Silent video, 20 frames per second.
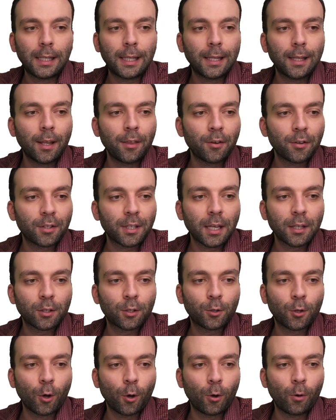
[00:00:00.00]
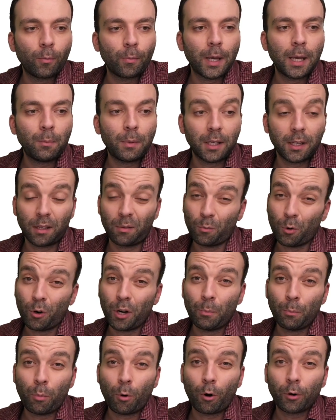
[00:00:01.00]
In another sense, though, maybe in a
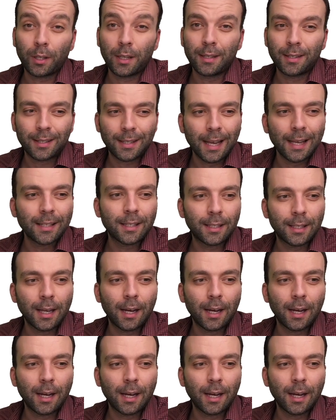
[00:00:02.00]
more important sense,